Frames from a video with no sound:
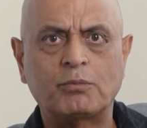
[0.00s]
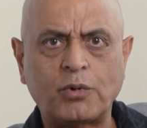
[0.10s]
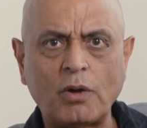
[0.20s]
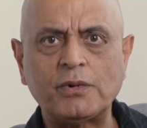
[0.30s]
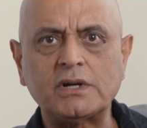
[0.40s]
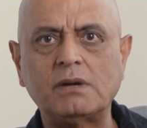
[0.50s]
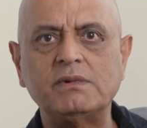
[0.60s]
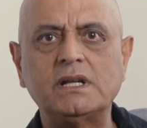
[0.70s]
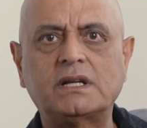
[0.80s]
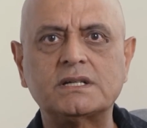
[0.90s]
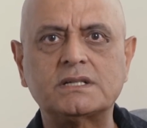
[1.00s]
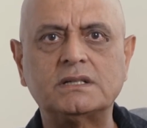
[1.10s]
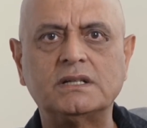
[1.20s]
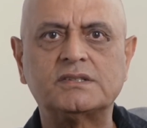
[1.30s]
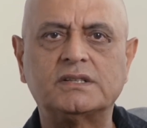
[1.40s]
Proper
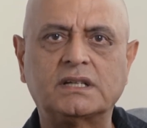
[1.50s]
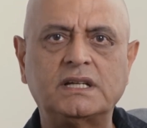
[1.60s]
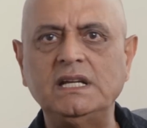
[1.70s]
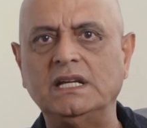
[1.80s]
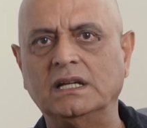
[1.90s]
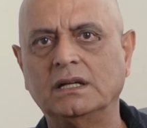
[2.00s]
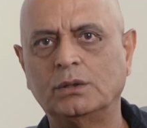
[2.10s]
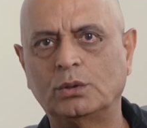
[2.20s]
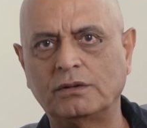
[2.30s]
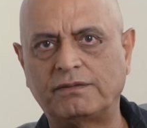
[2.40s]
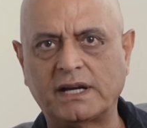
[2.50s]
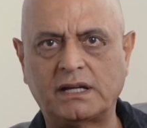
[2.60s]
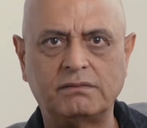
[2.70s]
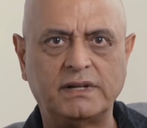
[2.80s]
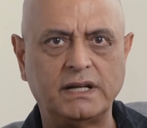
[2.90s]
communication is the key to
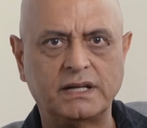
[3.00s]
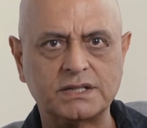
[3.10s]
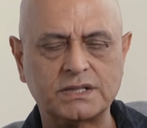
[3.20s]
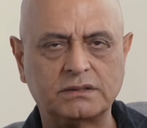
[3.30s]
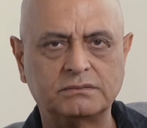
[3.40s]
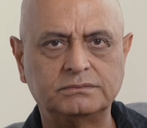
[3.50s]
effective delegation.